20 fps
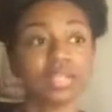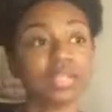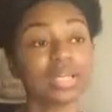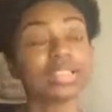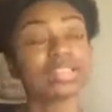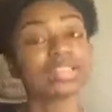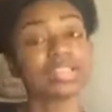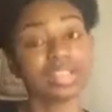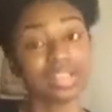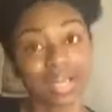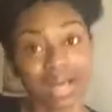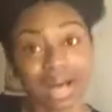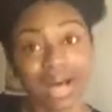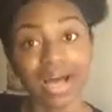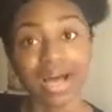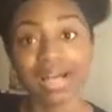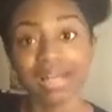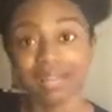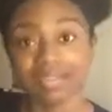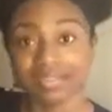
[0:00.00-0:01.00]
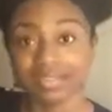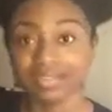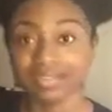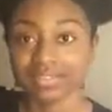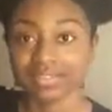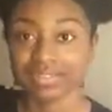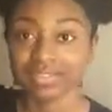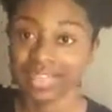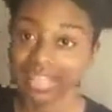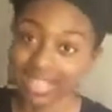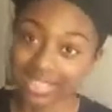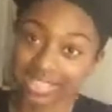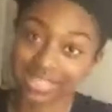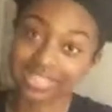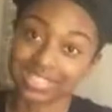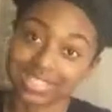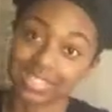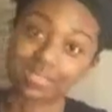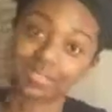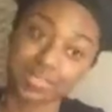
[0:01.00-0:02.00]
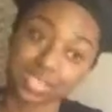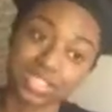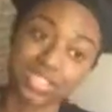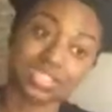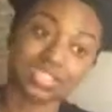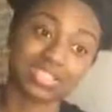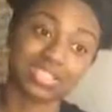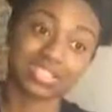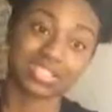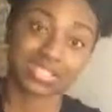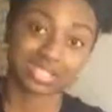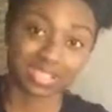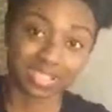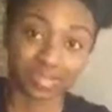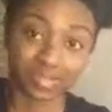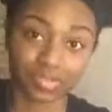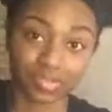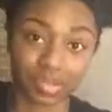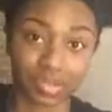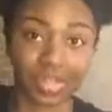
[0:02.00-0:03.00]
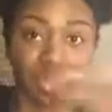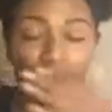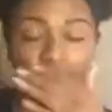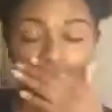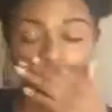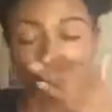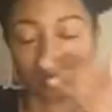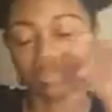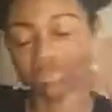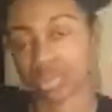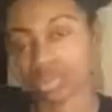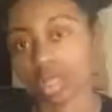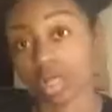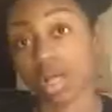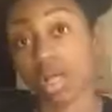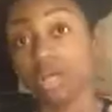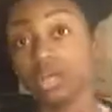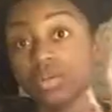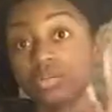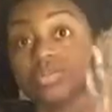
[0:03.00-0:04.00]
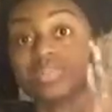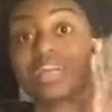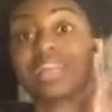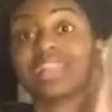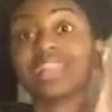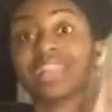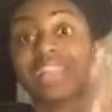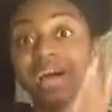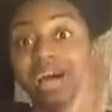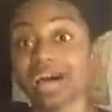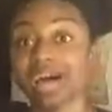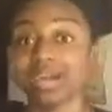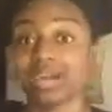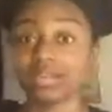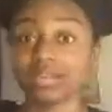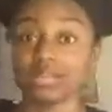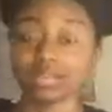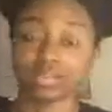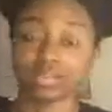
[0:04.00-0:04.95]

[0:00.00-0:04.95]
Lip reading: That's a lot. Taking 6 buses to South Carolina, like, it was a lot.